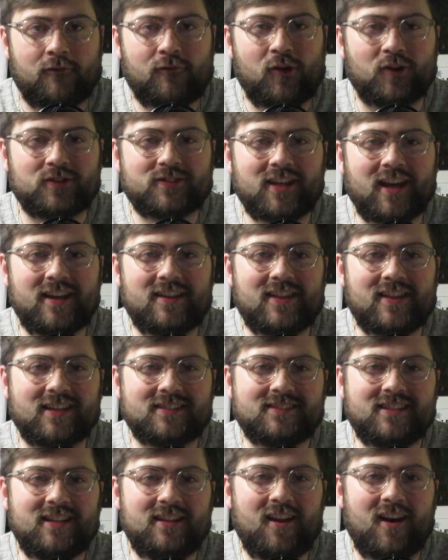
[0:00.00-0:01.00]
got to say, that's
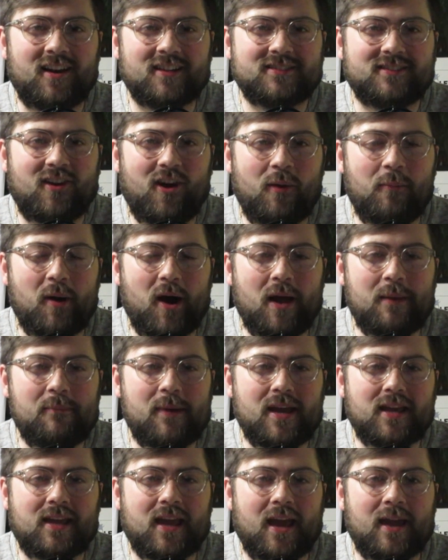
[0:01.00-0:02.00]
the last time I
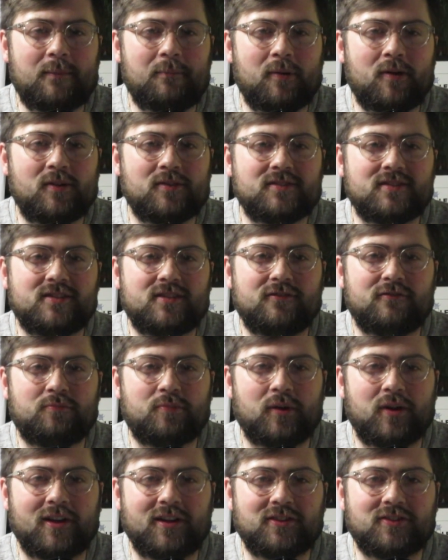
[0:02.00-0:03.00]
make a positive
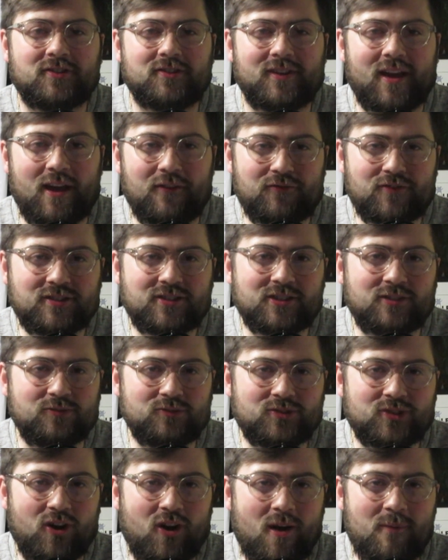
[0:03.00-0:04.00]
prediction. Every single
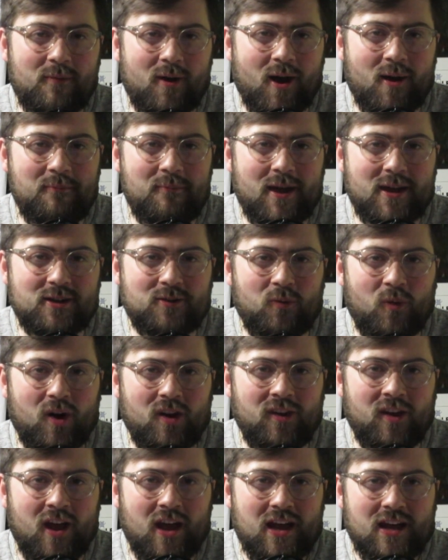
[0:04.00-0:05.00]
time I make
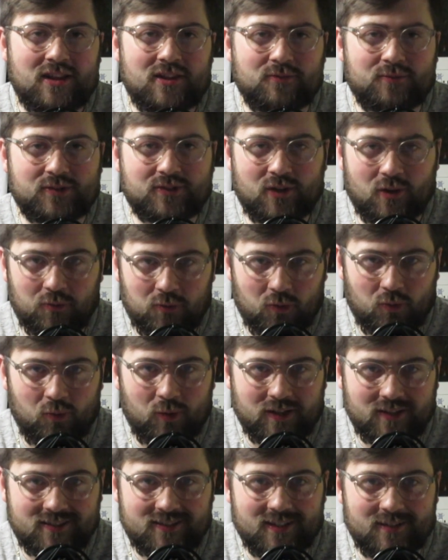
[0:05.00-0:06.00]
one, the result
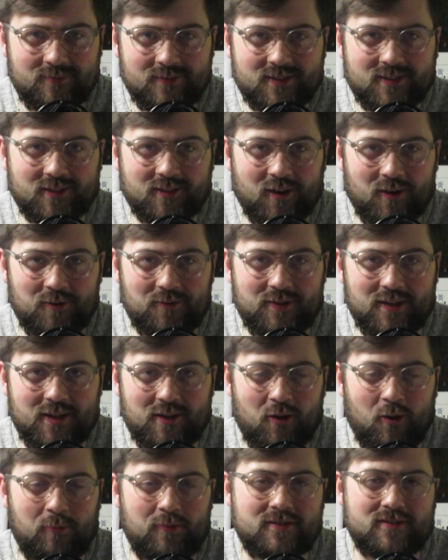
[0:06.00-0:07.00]
always seems to go the
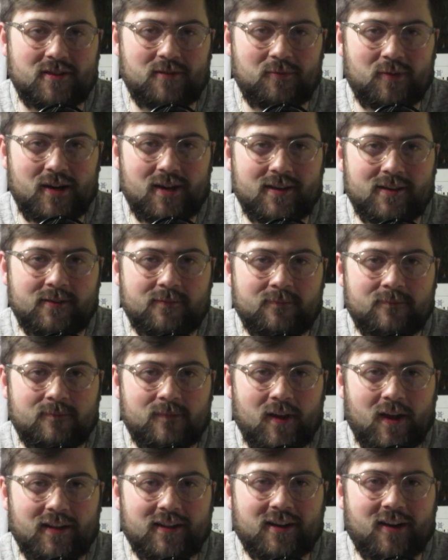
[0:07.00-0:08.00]
opposite way.
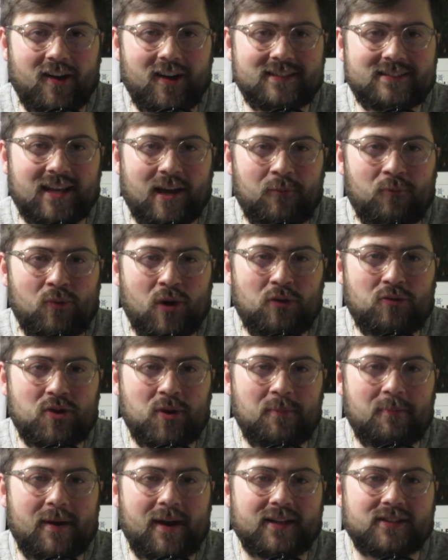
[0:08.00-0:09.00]
Hi there guys, and
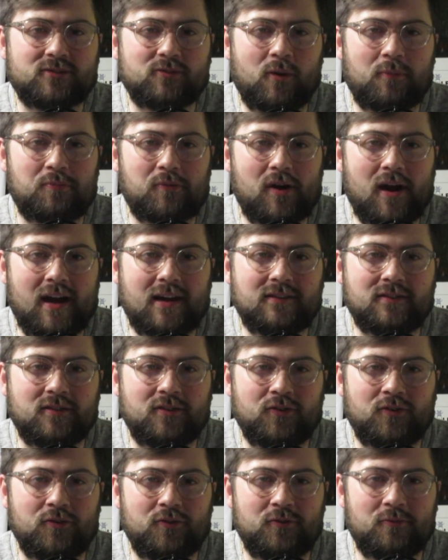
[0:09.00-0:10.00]
welcome back to a
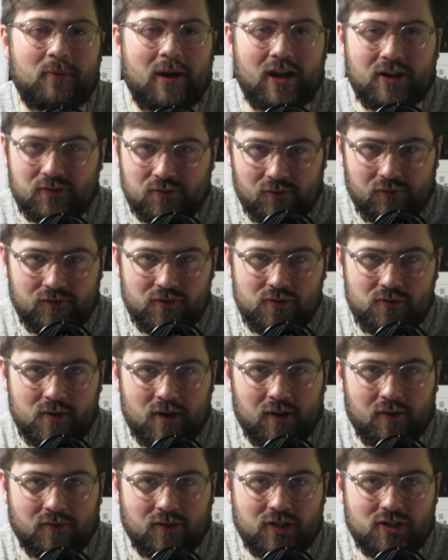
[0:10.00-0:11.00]
brand new match review
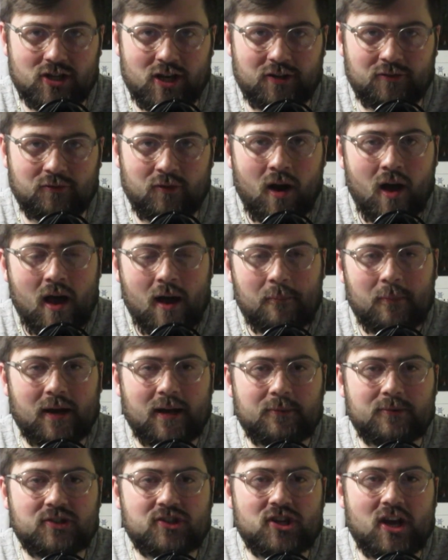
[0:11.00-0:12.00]
here on the channel. My
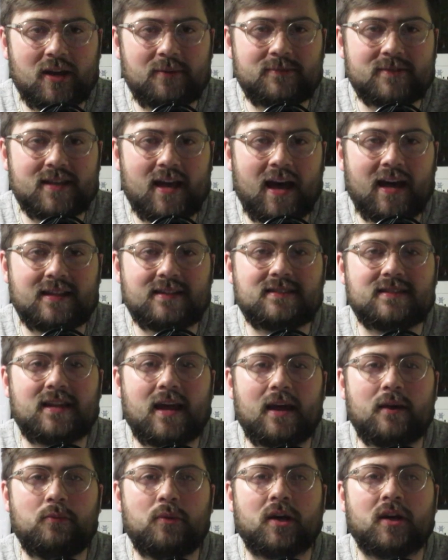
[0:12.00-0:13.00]
name is James, and
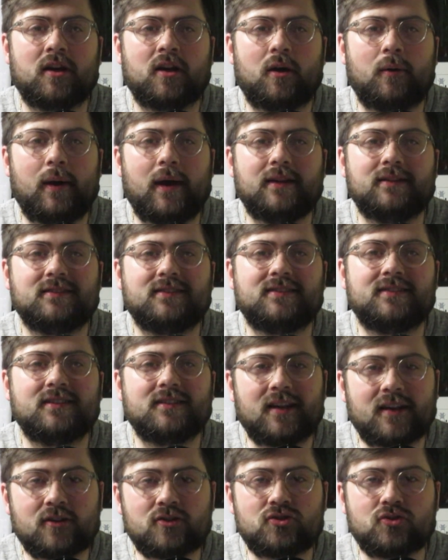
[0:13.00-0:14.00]
today we're going to go ahead and sit
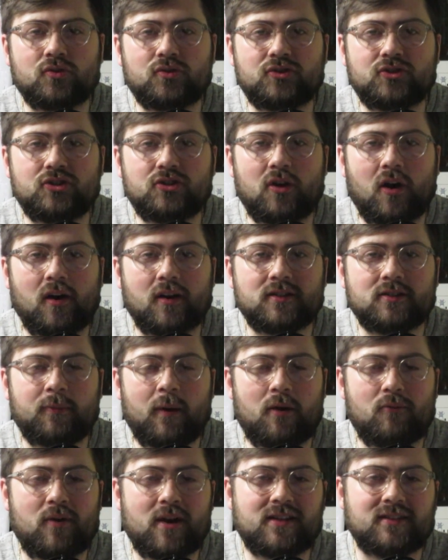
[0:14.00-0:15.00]
down and talk to you guys
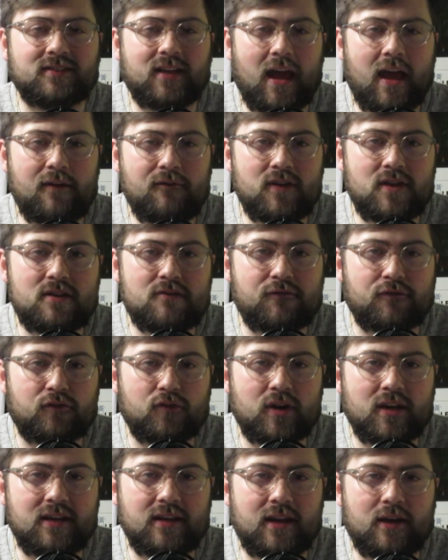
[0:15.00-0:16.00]
about Reading's heavy
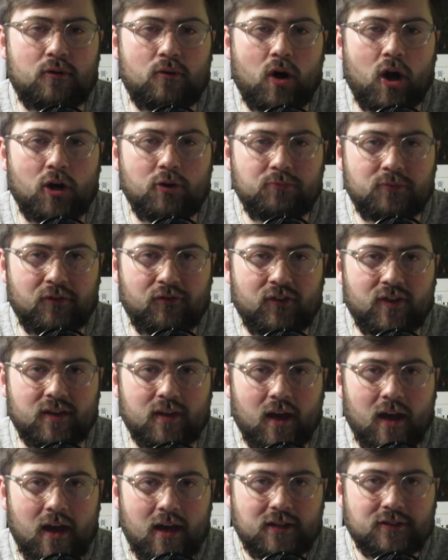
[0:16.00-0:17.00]
3-0 home defeat
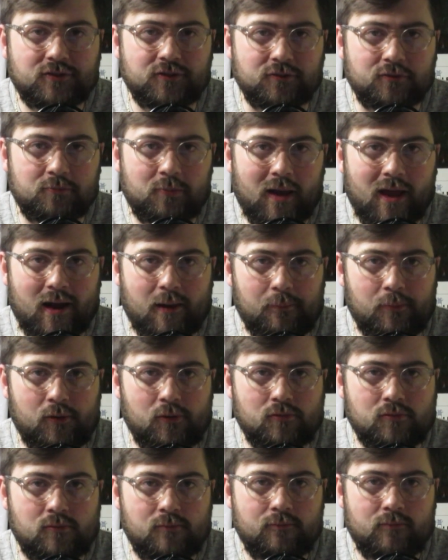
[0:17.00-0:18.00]
to
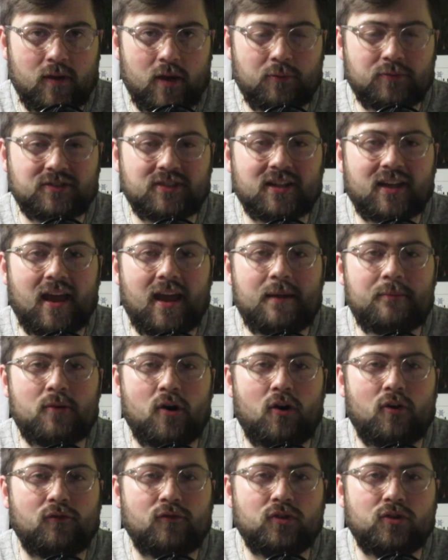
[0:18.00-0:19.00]
Blackpool. It was the game
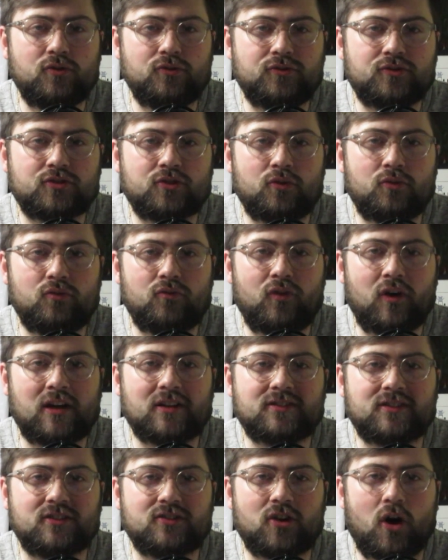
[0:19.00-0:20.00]
of nude school
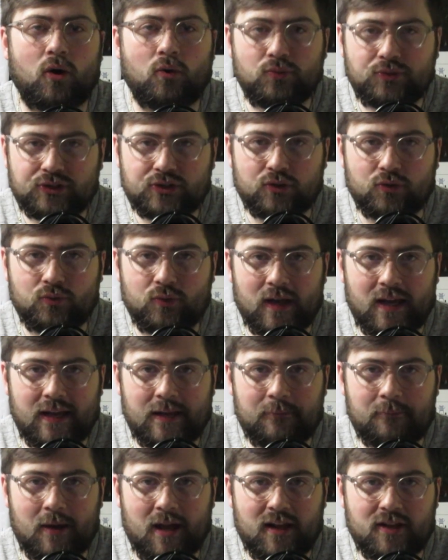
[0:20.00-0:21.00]
versus old school
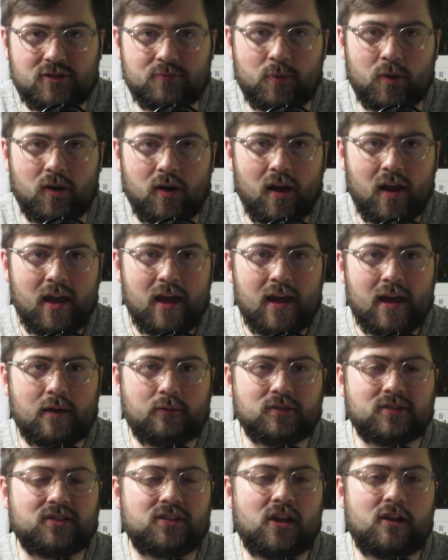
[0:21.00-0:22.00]
in management. It
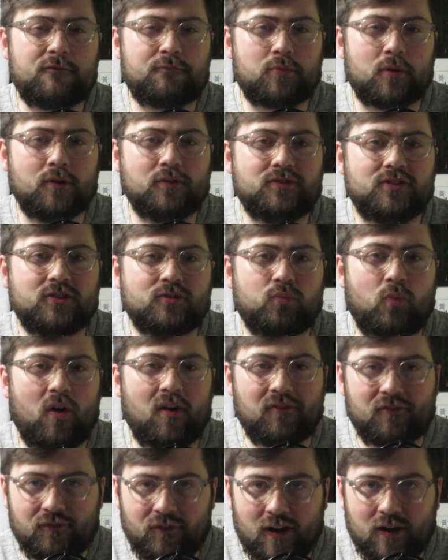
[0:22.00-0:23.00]
was Steve Bruce's
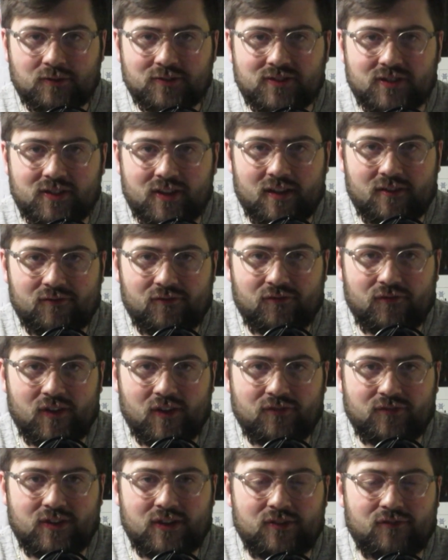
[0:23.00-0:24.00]

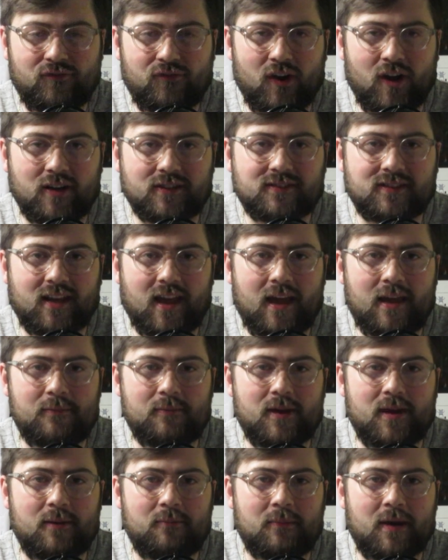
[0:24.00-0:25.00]
1051st game
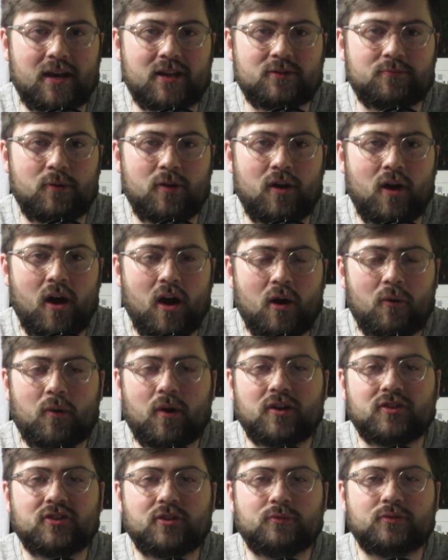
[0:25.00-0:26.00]
in management,
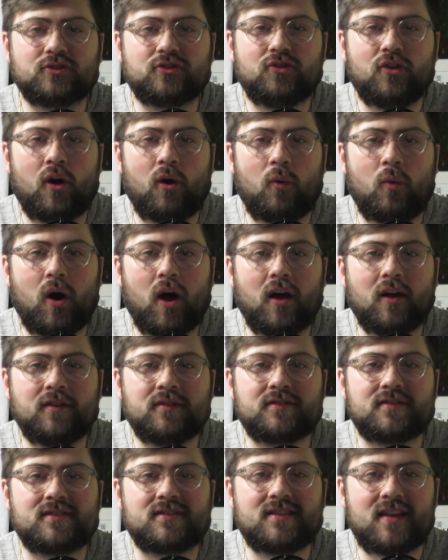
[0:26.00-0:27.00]
whereas it was Noel
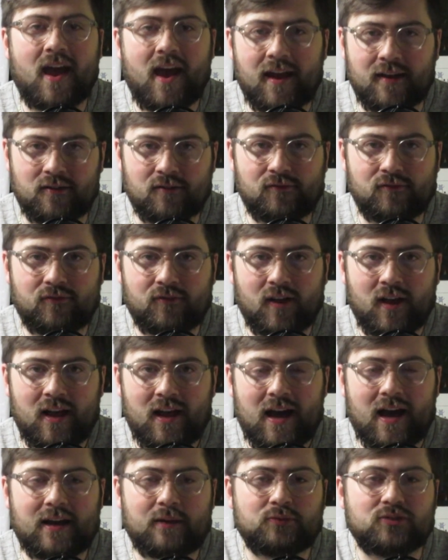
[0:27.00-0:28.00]
Hunt's 10th.
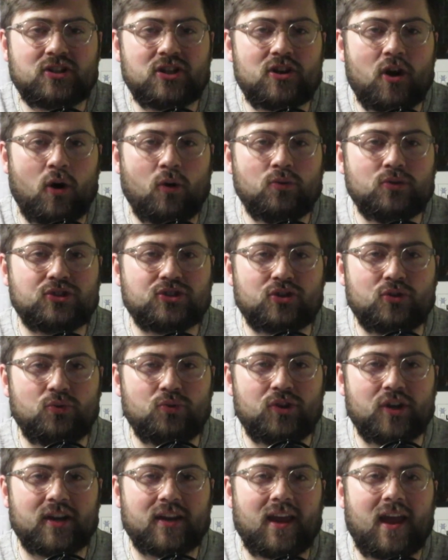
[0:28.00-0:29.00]
And it was the old
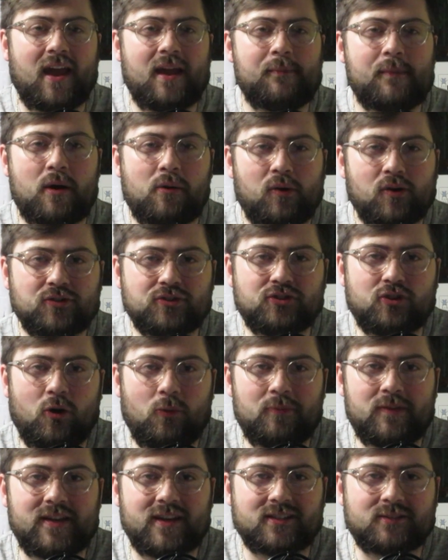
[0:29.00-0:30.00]
school that came out on
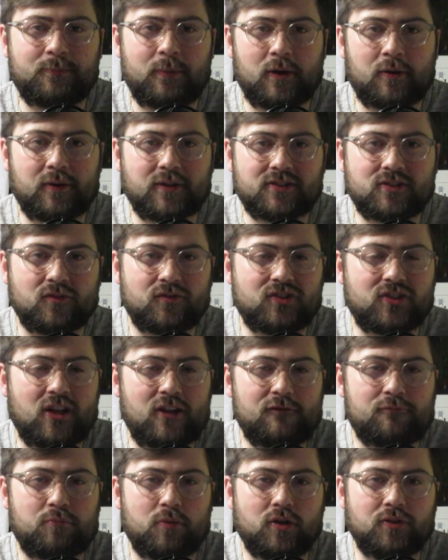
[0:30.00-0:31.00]
top. The experience of
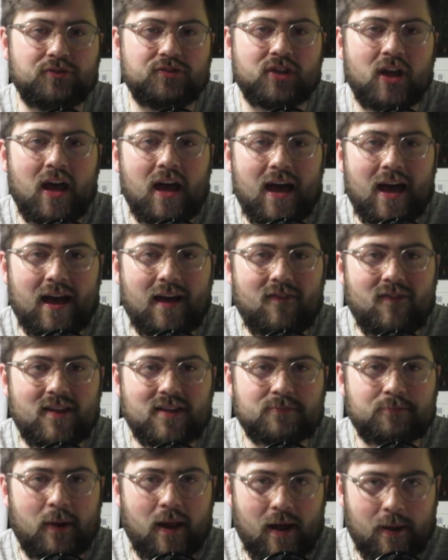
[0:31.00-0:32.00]
Steve Bruce and
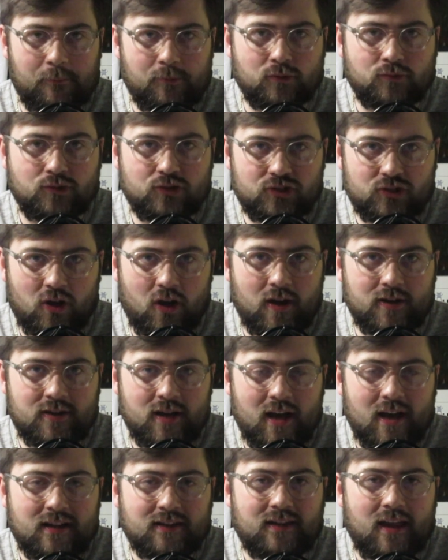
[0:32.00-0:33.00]
this Blackpool side
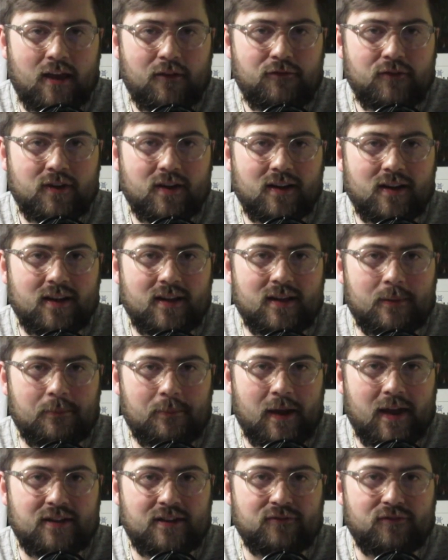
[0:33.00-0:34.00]
definitely
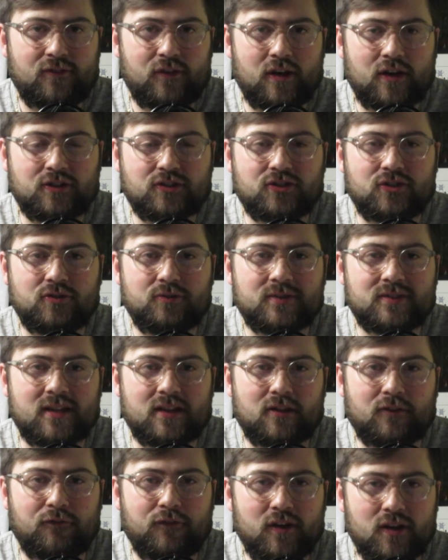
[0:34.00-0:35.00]
paid virtue as they
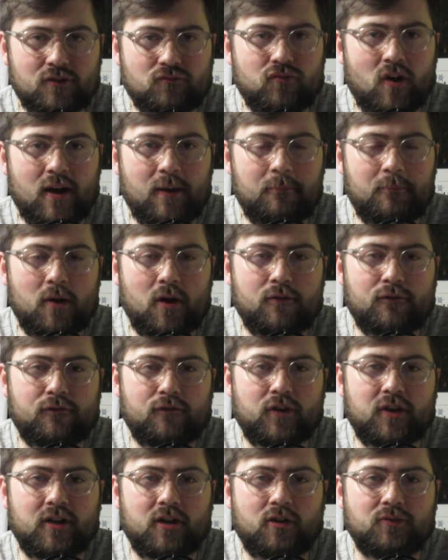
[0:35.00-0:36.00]
defeated Reading by
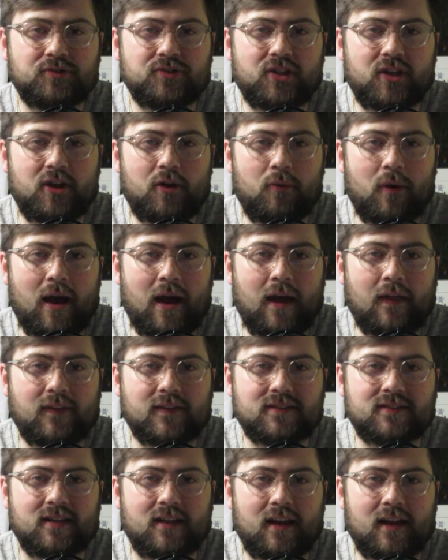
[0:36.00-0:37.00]
3-0 at the
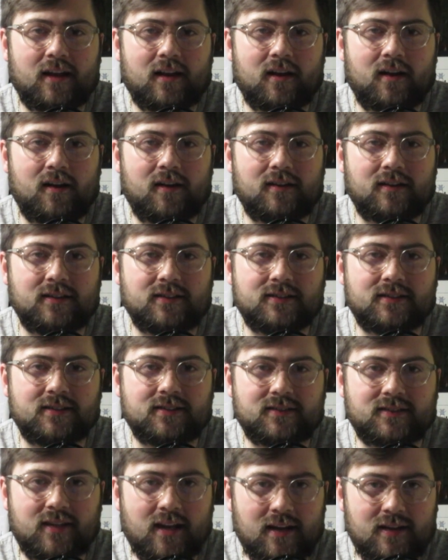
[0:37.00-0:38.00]
Select Car Leasing
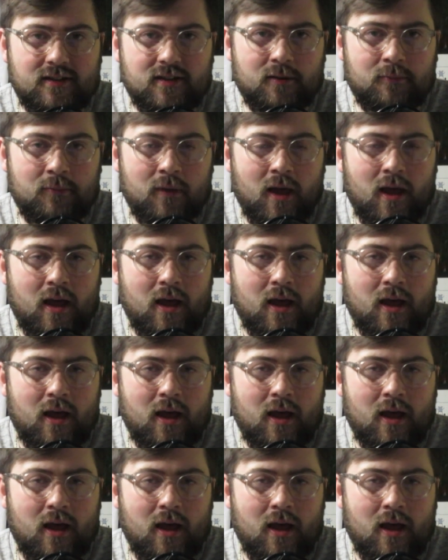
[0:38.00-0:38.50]
Stadium.